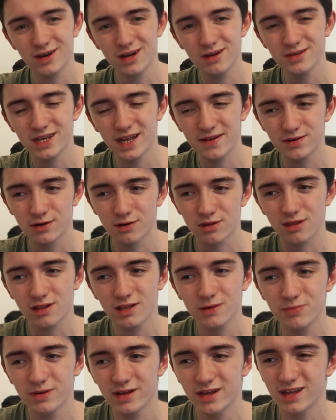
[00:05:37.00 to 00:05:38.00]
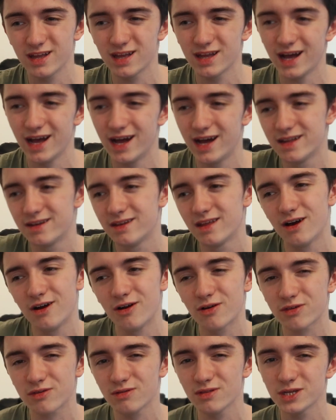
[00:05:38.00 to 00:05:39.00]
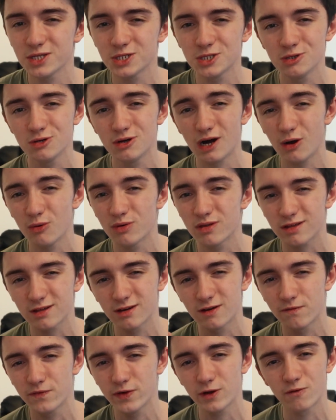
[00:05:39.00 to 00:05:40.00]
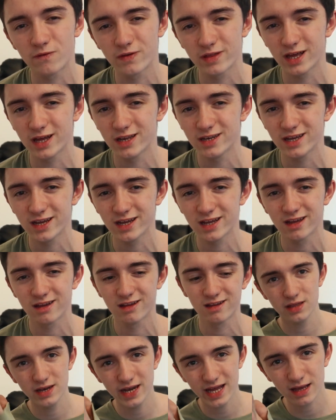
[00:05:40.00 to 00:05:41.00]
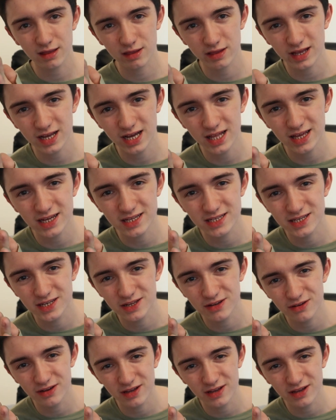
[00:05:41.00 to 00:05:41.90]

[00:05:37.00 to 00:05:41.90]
around after sleeping, and it also lets you know how it's going to feel for that day. The next thing I like to do